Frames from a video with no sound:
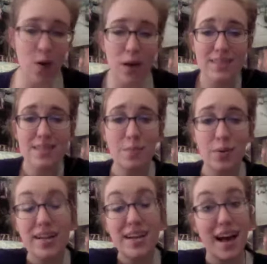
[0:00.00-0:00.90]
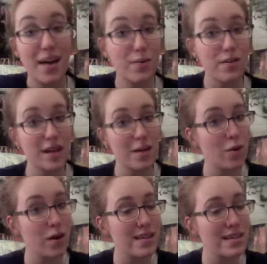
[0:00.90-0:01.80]
well, at some point I will get
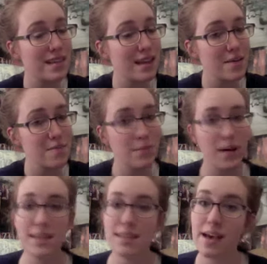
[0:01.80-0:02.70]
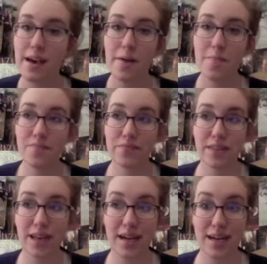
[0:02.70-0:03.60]
more into them, but
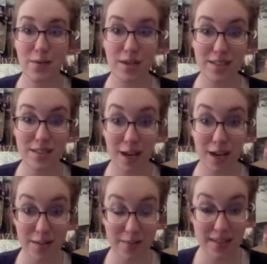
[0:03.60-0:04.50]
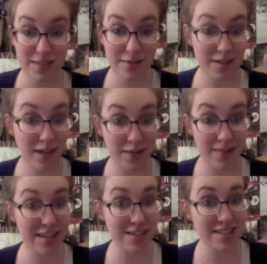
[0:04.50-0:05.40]
I kind of wanted to document, for
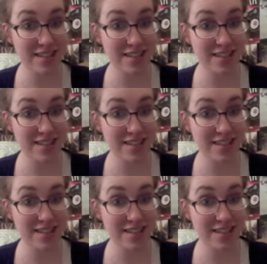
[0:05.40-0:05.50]
documentation's